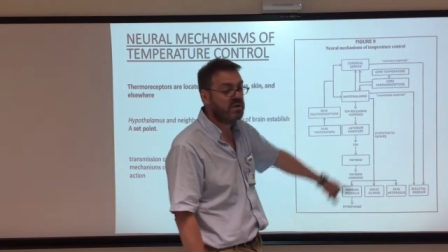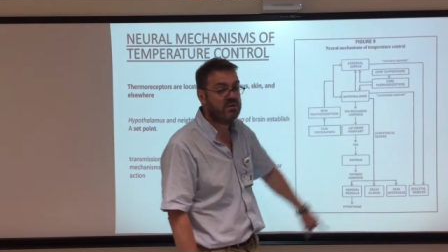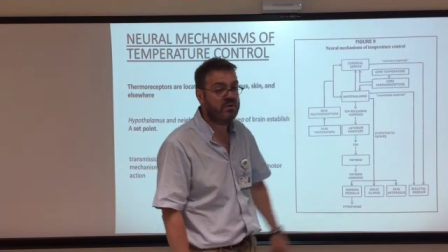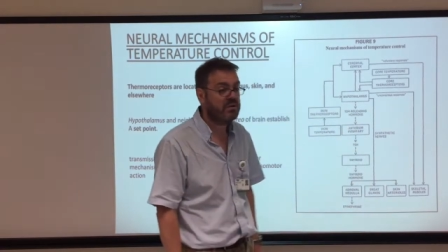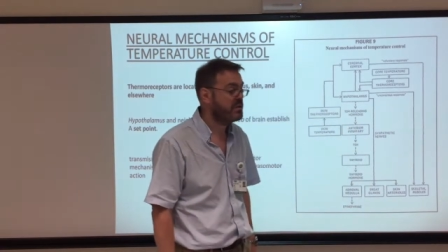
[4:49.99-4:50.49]

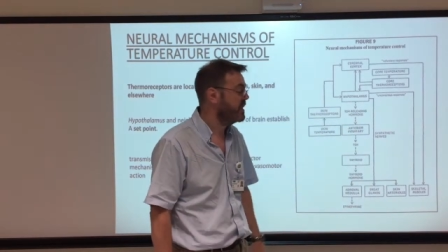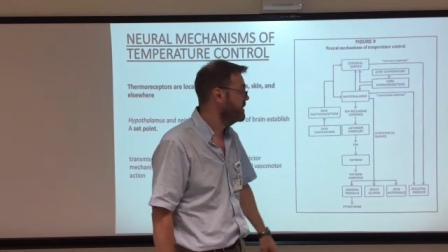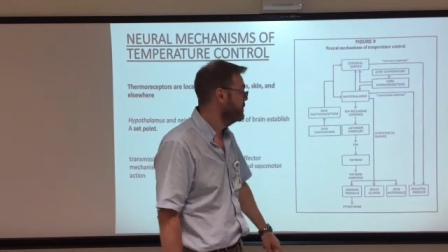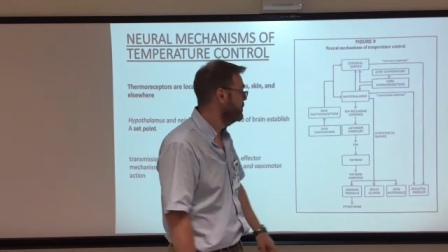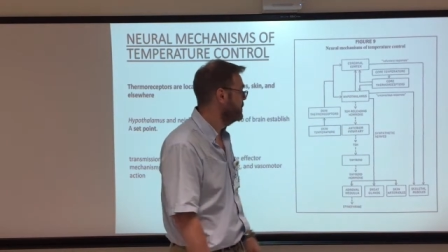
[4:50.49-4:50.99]
your
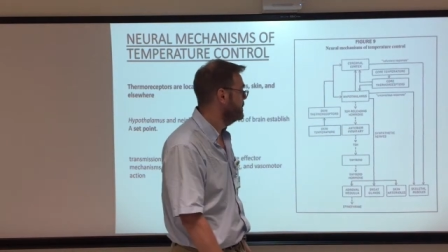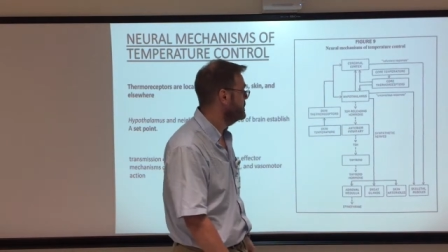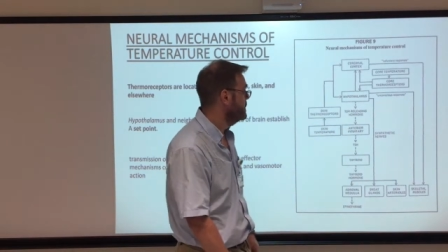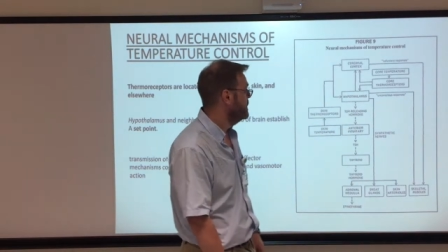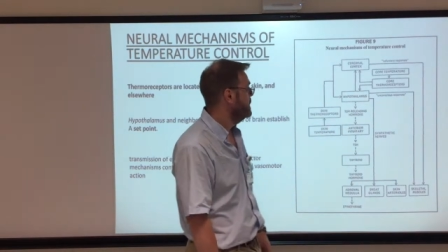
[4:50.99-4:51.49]
thyroid
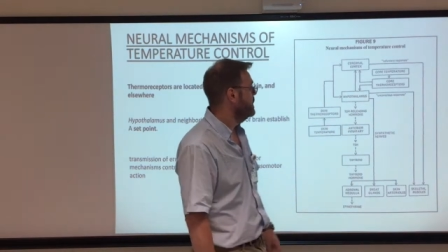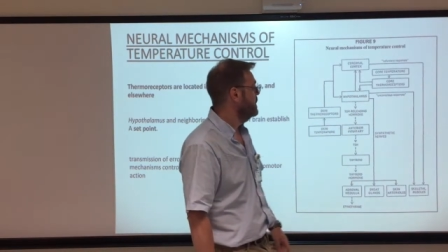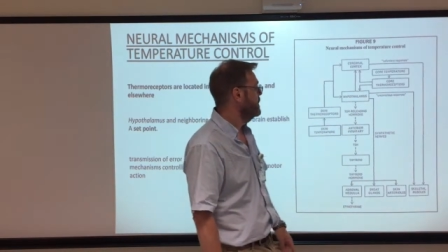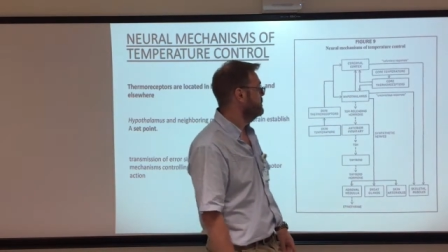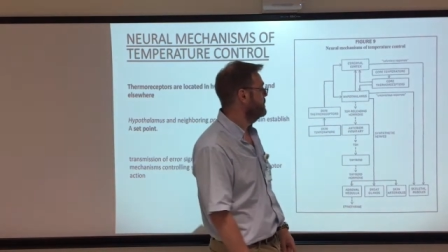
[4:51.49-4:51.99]

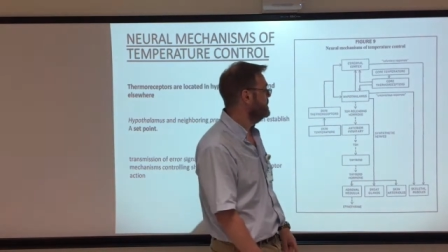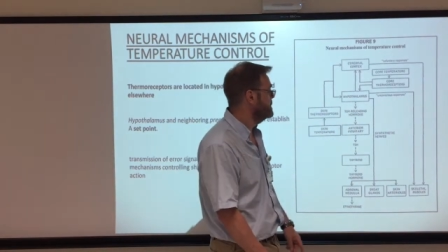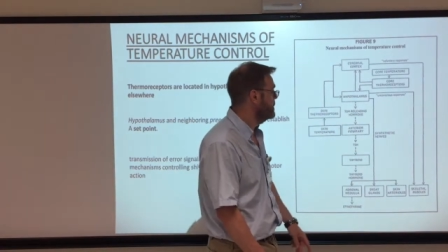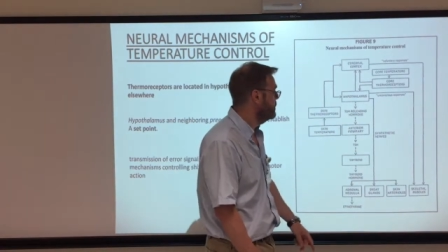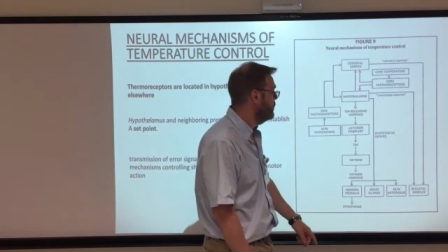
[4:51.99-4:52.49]
uh,
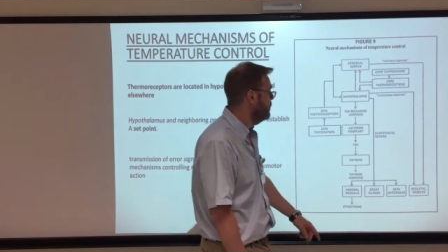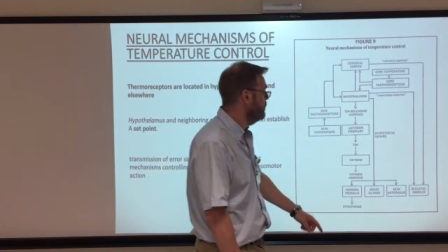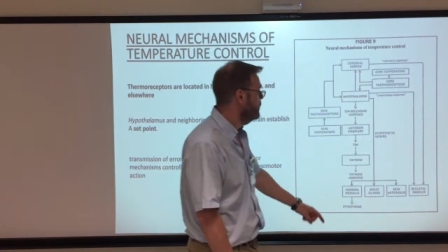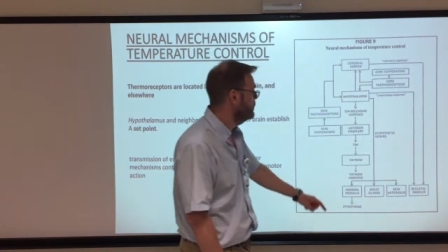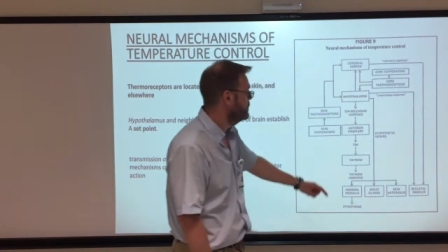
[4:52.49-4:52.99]
releasing
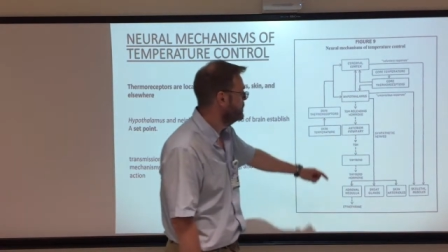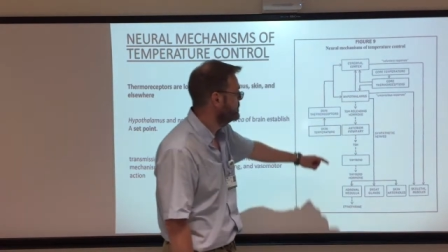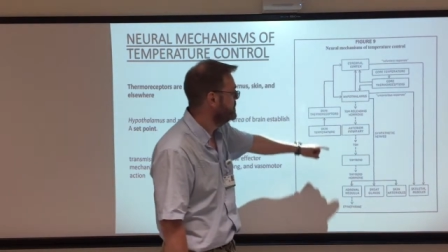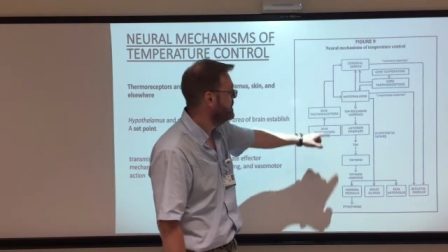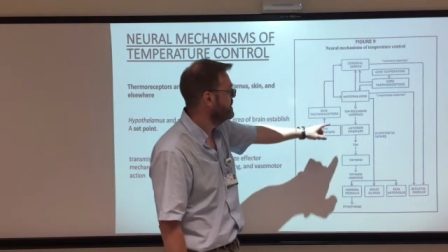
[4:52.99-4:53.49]
hormone, your
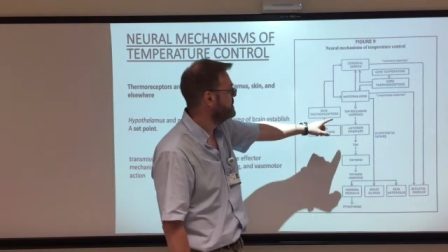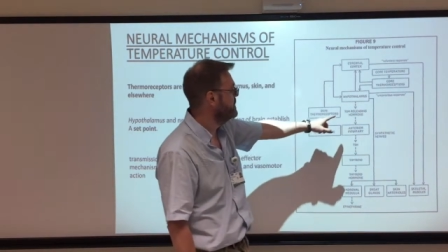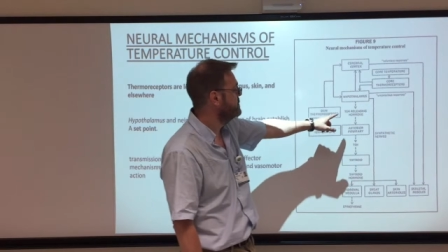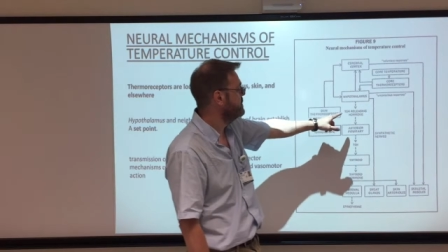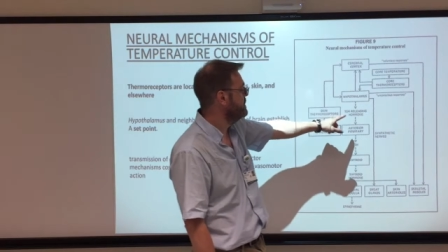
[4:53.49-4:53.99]

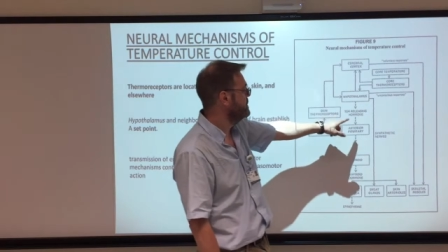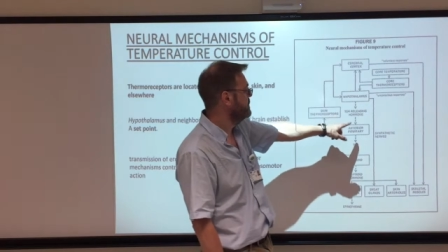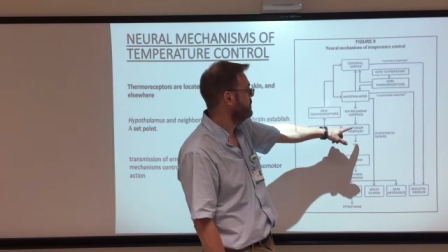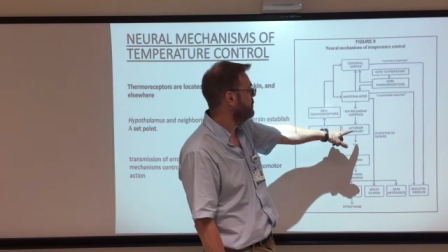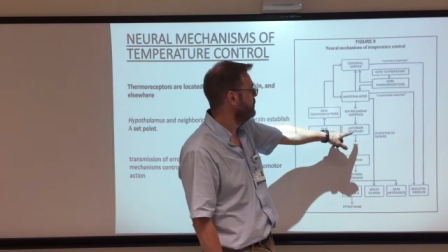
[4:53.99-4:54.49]
TSH releasing
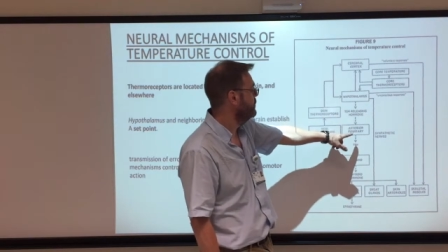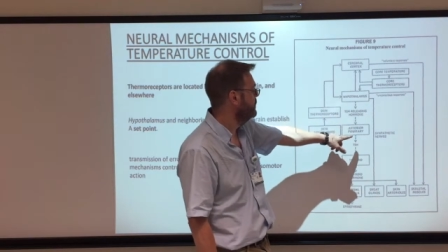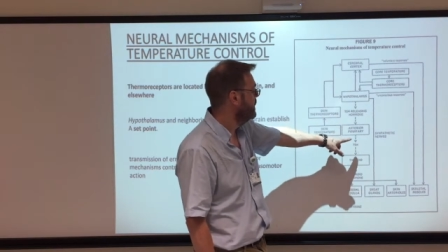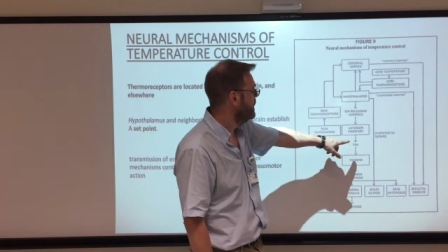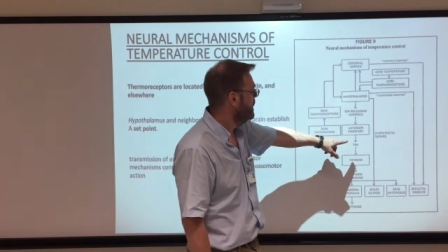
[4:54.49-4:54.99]

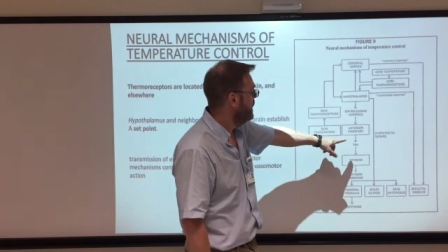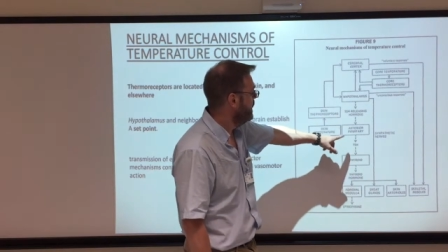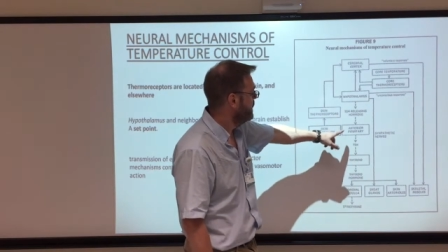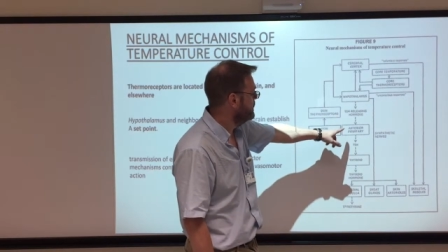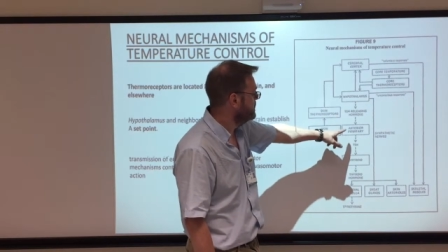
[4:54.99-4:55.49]
hormone,
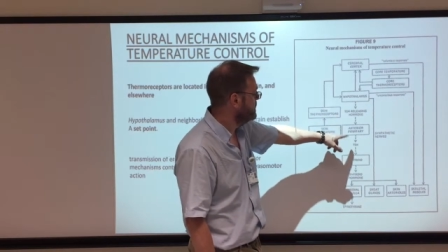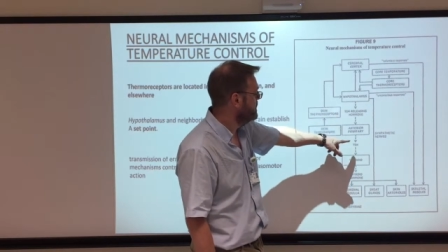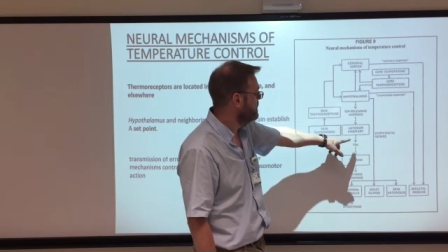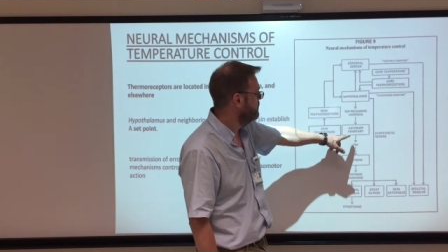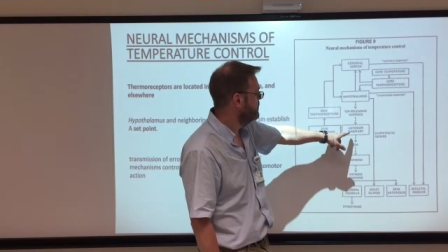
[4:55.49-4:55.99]
and to
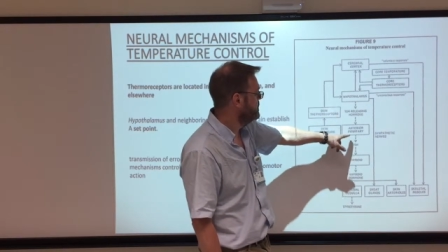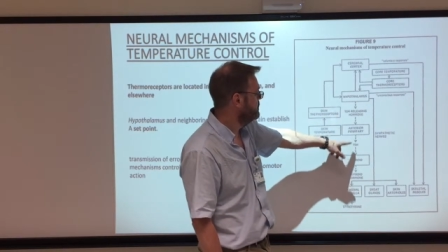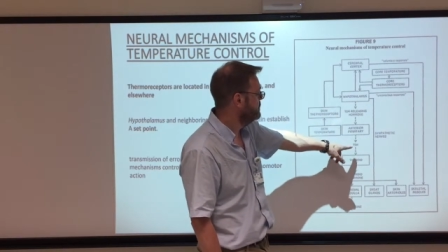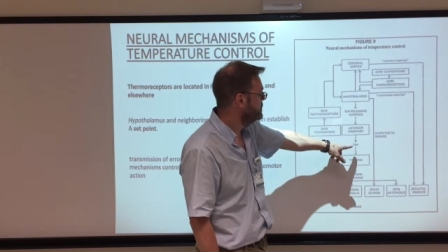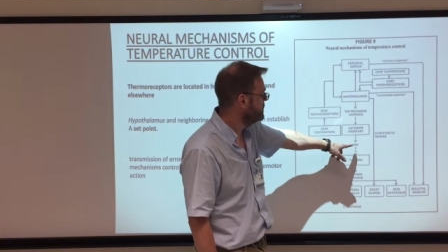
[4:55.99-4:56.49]
the
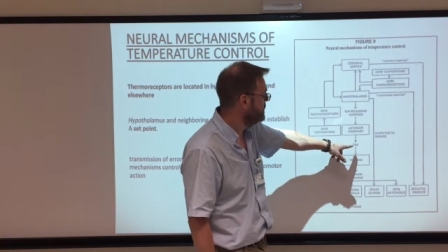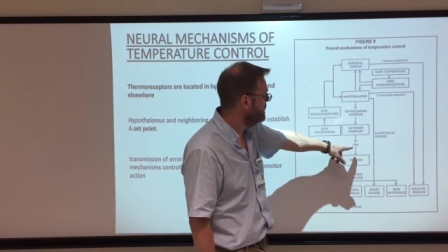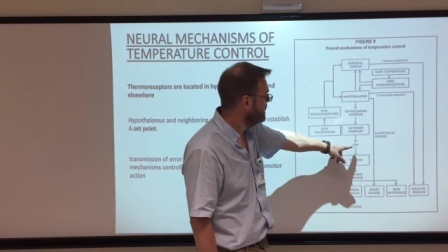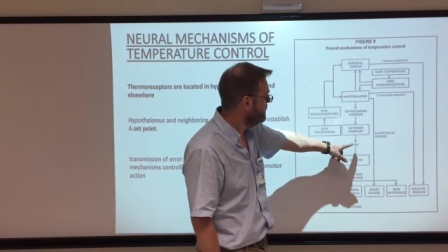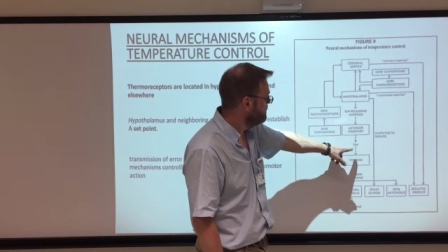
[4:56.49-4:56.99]

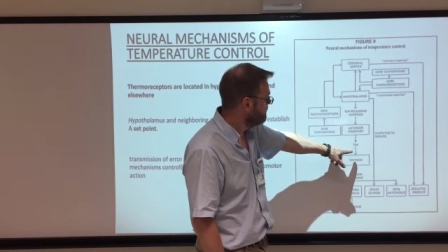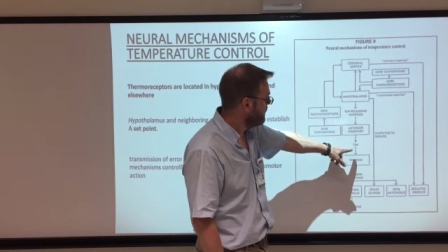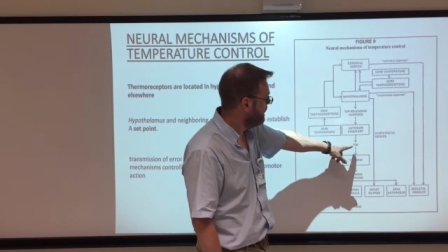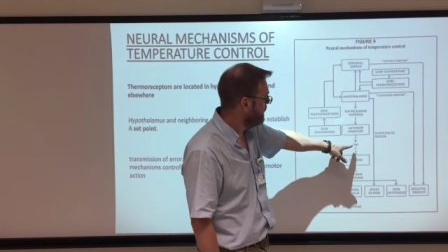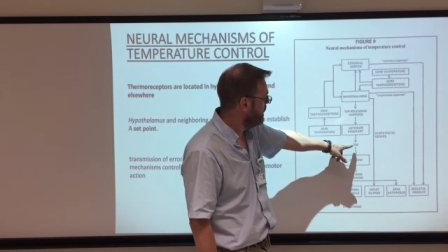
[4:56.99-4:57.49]
pituitary,
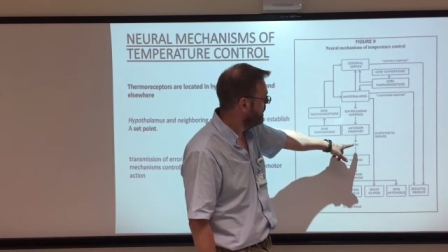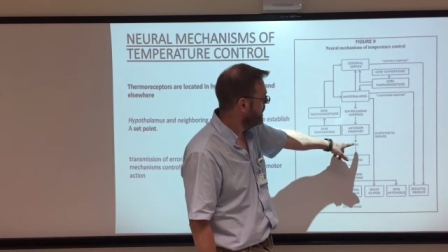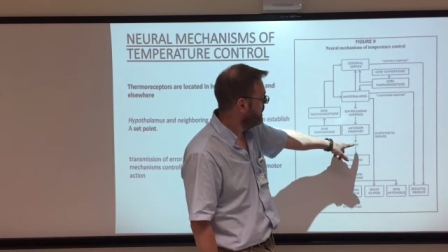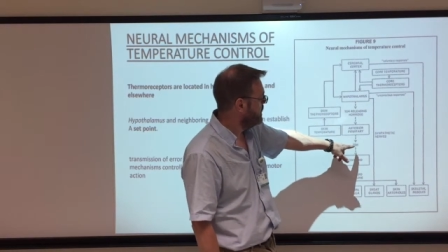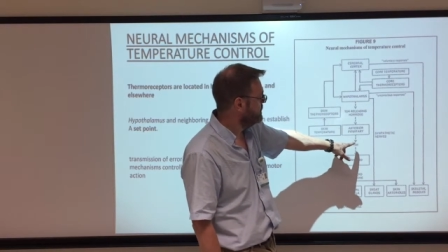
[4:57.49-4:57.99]

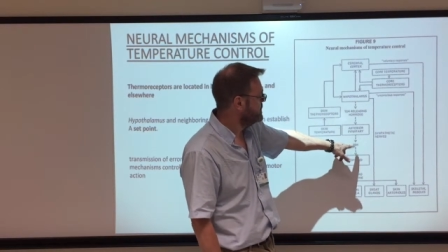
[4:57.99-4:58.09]
uh,